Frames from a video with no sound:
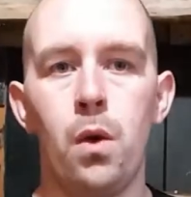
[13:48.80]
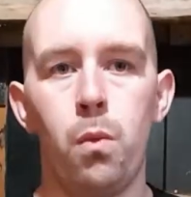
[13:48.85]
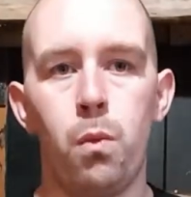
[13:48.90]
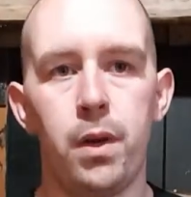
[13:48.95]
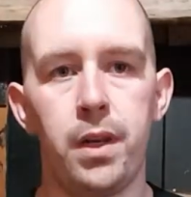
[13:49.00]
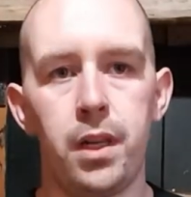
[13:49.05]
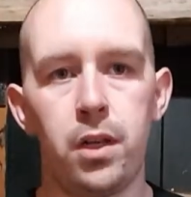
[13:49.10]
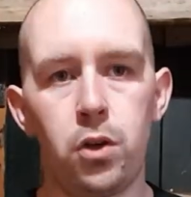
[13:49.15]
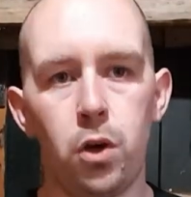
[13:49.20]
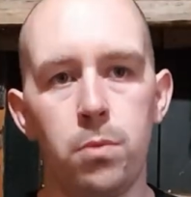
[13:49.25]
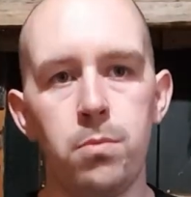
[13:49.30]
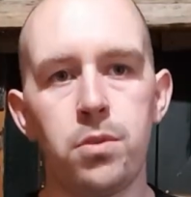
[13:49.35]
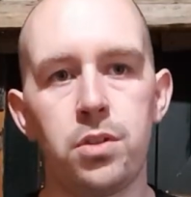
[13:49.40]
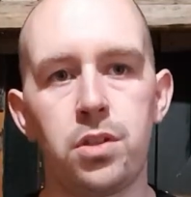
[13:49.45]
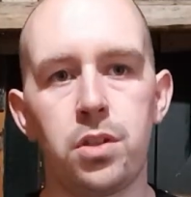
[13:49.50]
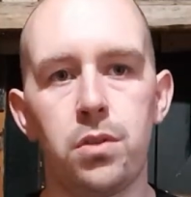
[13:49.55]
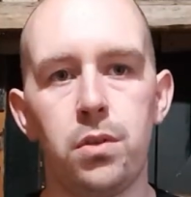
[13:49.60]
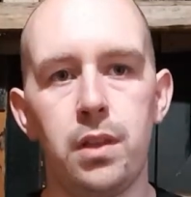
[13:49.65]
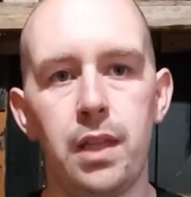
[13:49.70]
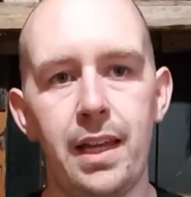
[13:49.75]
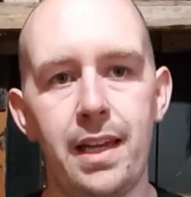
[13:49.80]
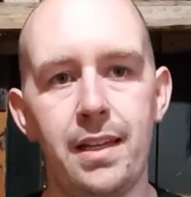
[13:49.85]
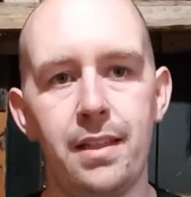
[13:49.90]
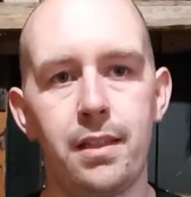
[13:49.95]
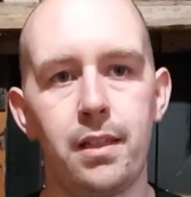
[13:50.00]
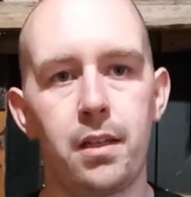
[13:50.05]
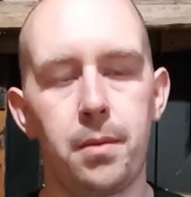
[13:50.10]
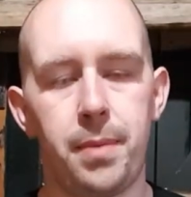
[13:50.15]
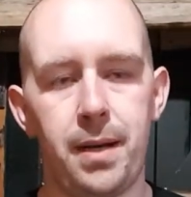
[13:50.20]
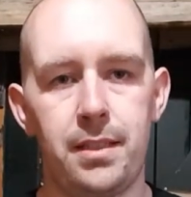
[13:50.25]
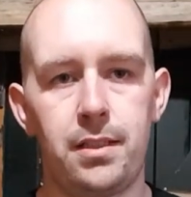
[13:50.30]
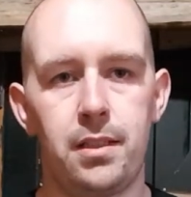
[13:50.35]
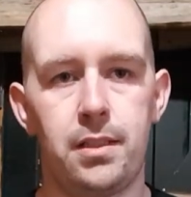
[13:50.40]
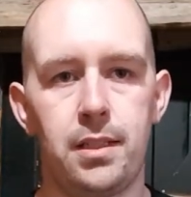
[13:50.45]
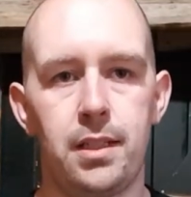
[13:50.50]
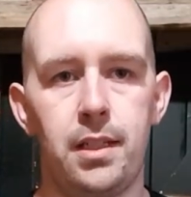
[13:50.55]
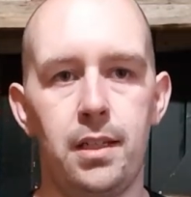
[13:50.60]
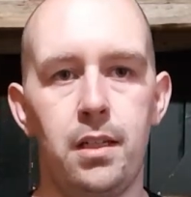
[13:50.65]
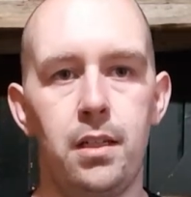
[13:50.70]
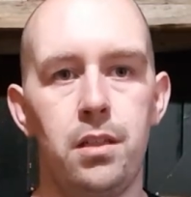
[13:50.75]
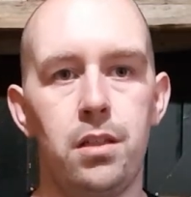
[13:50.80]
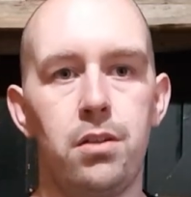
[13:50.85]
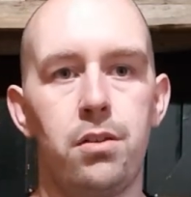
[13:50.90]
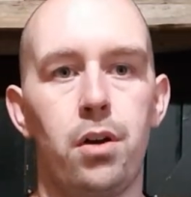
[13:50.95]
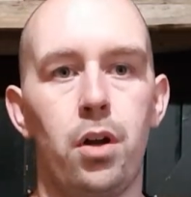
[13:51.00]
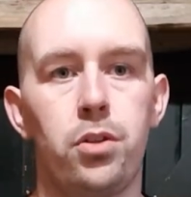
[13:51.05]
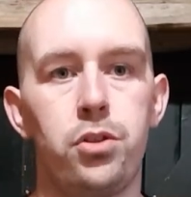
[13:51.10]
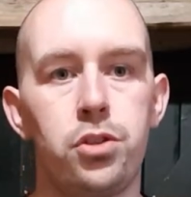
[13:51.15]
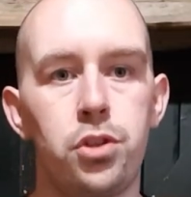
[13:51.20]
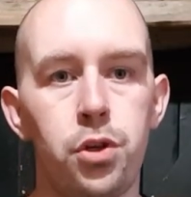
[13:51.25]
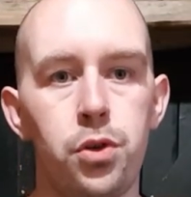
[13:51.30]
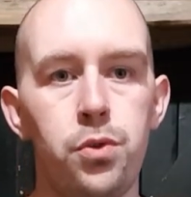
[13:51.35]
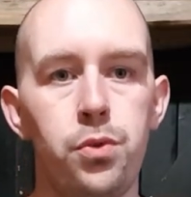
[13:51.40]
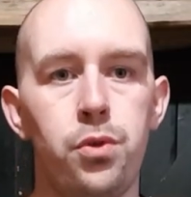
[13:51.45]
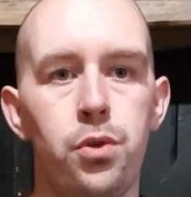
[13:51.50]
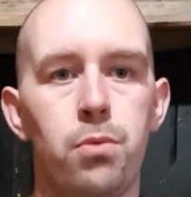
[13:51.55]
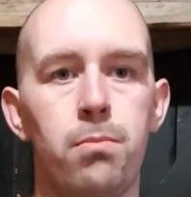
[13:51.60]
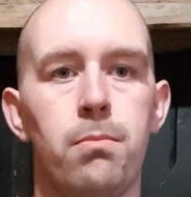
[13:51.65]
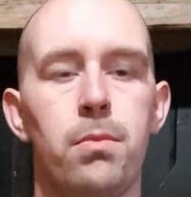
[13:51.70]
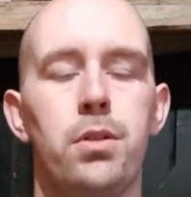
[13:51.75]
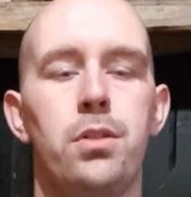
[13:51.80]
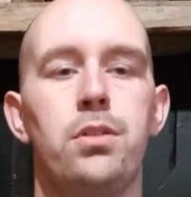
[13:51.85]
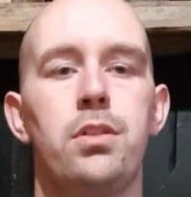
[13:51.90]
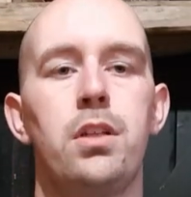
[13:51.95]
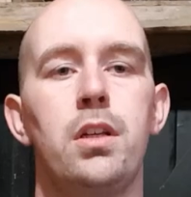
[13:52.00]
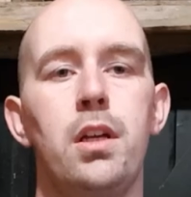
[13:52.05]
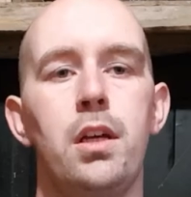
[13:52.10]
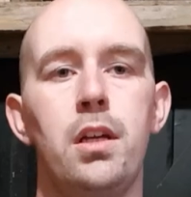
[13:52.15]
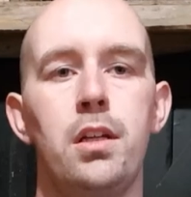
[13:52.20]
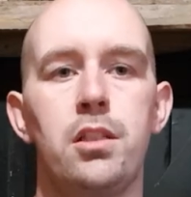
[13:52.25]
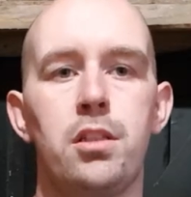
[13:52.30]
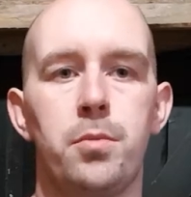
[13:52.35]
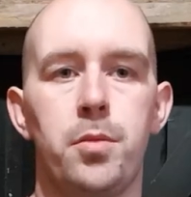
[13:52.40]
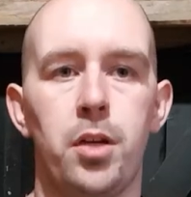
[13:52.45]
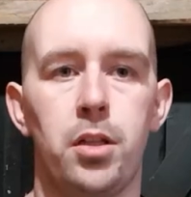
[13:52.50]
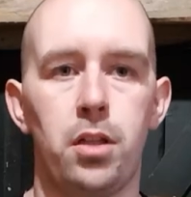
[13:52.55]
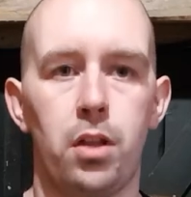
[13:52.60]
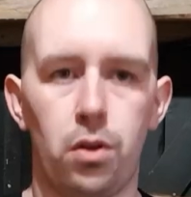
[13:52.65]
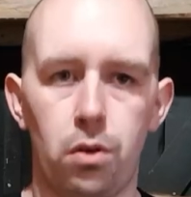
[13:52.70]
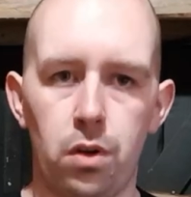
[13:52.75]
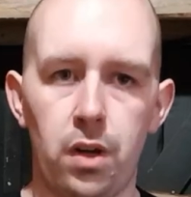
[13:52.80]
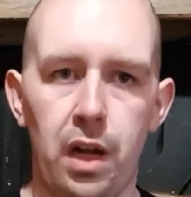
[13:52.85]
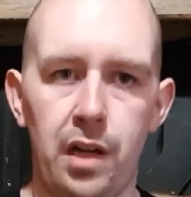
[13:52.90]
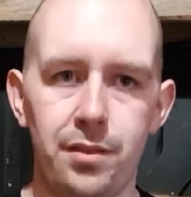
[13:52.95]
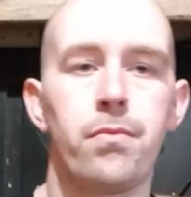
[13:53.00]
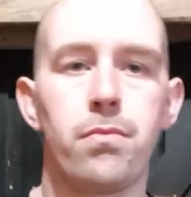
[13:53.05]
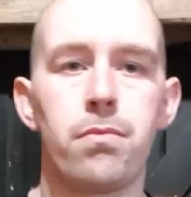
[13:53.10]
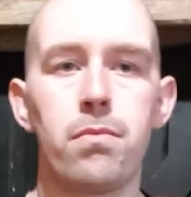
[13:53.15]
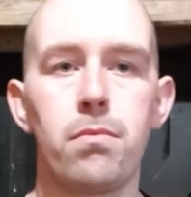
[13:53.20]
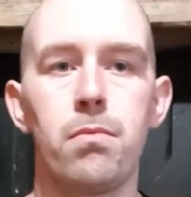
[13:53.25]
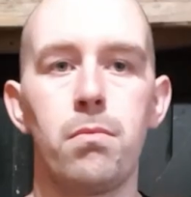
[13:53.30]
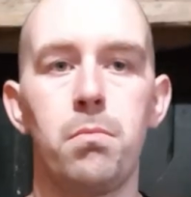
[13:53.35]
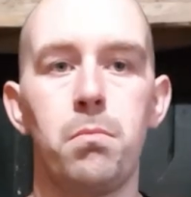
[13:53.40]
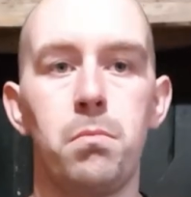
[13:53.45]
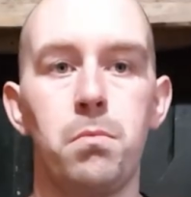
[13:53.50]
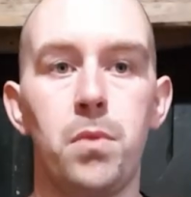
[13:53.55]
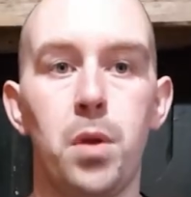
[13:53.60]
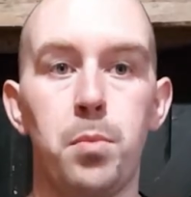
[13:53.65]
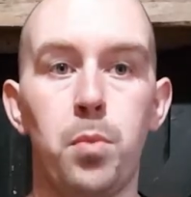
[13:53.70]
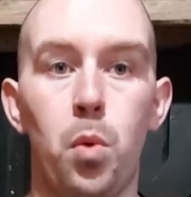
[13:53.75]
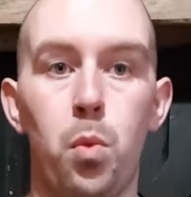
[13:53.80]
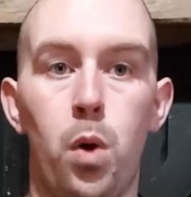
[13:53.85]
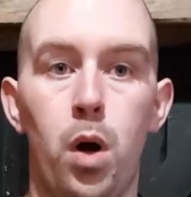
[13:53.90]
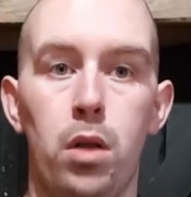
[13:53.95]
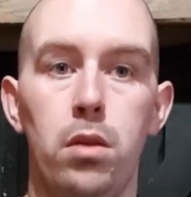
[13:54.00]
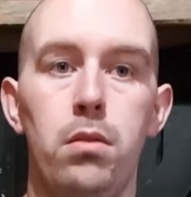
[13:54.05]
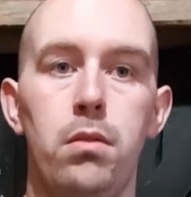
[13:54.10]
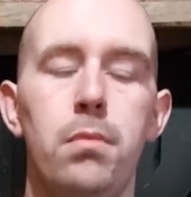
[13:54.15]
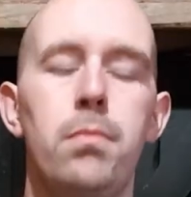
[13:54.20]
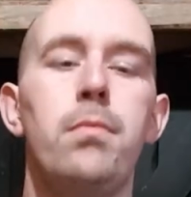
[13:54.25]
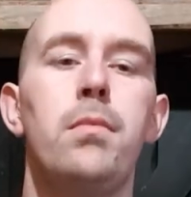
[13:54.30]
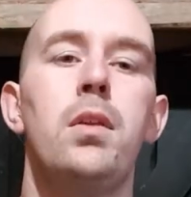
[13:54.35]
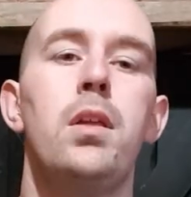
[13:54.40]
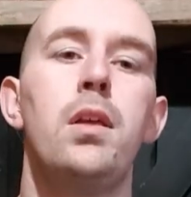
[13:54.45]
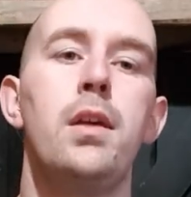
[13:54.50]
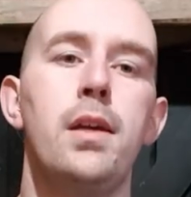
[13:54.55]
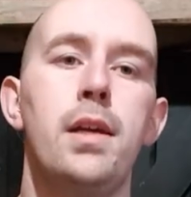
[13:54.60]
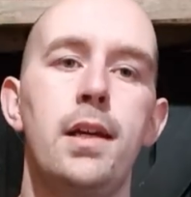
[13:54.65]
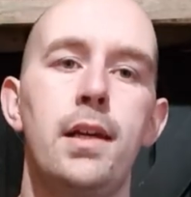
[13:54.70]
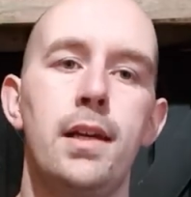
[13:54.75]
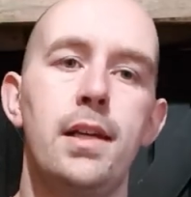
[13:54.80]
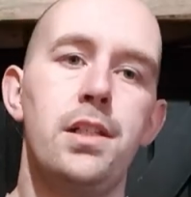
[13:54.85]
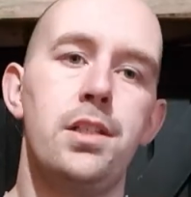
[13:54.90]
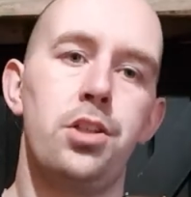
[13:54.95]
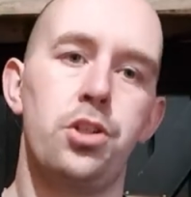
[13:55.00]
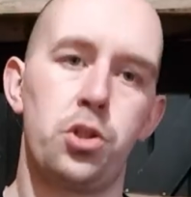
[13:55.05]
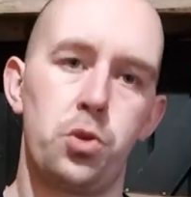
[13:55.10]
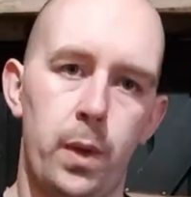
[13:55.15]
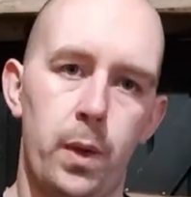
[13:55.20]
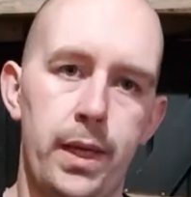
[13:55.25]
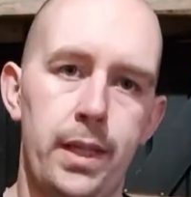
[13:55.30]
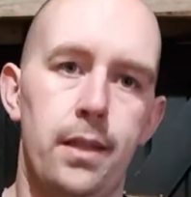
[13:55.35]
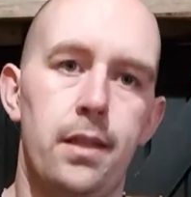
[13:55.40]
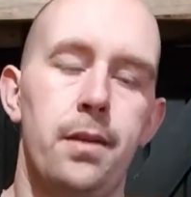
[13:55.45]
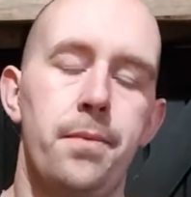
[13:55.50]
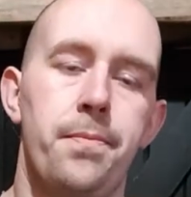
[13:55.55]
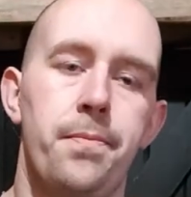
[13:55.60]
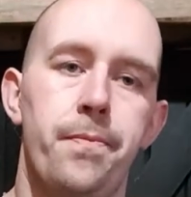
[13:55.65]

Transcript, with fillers: When it comes to lathe capacity, there are two numbers to be on the lookout. Number one is your swing.